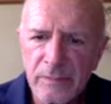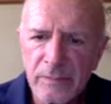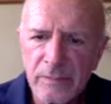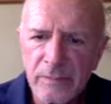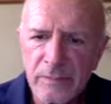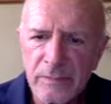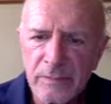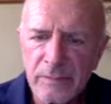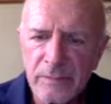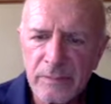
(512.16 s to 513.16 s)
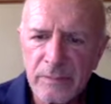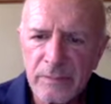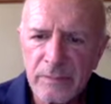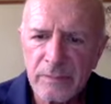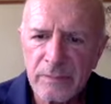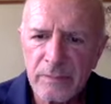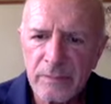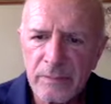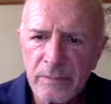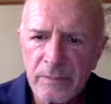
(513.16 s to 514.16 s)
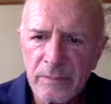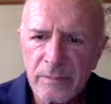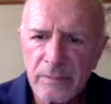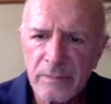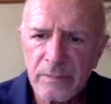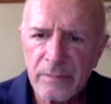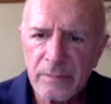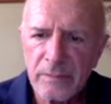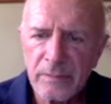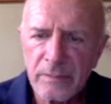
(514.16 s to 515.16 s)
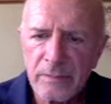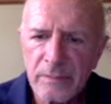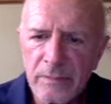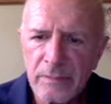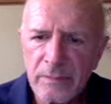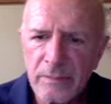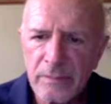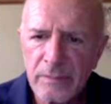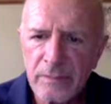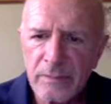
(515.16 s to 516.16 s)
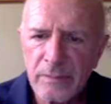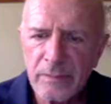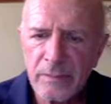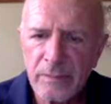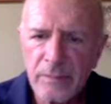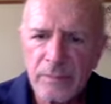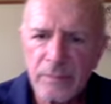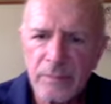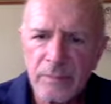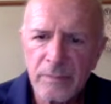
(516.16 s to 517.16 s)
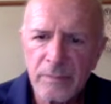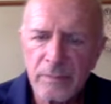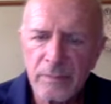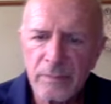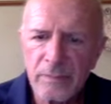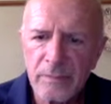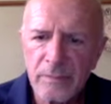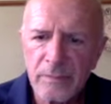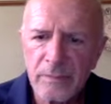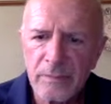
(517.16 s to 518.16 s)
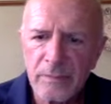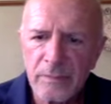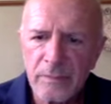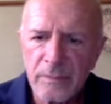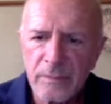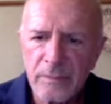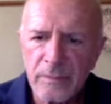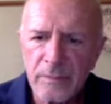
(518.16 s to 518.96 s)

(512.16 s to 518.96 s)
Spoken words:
No words are spoken by the person on screen.